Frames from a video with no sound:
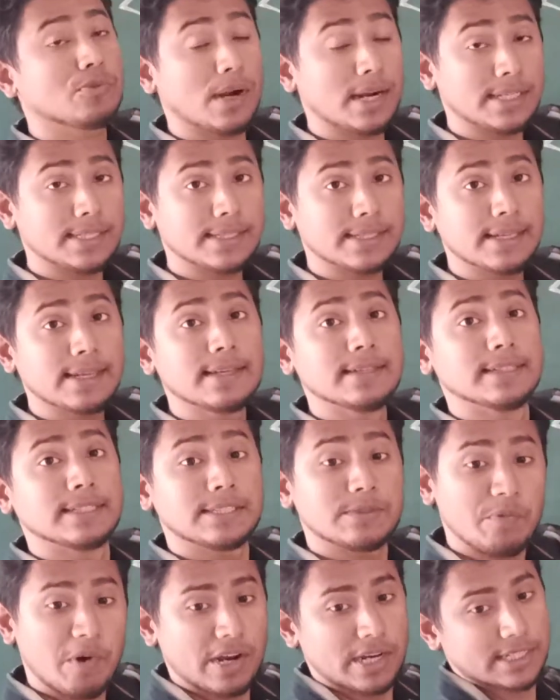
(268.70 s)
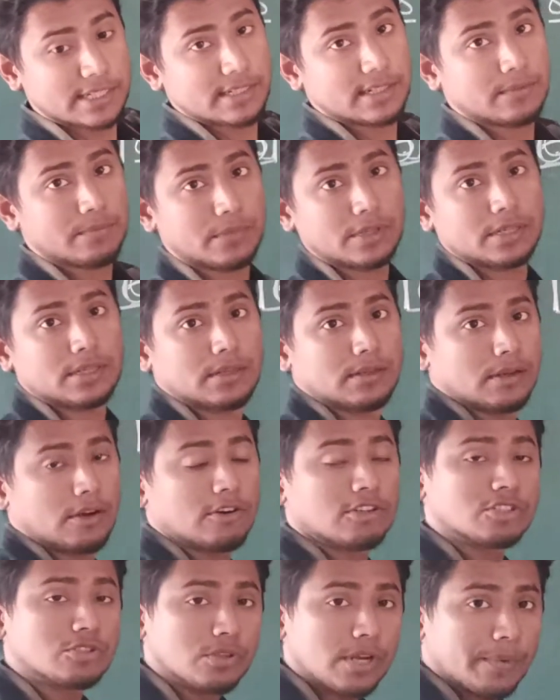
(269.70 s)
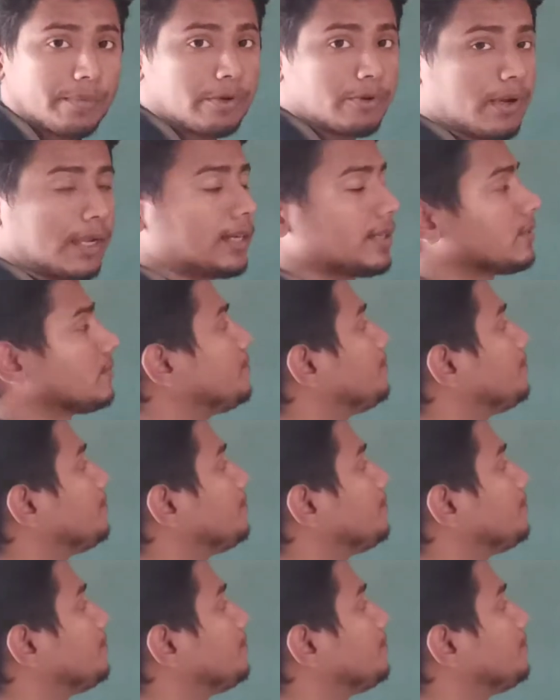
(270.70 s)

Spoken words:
towards smallest number. Understood everyone?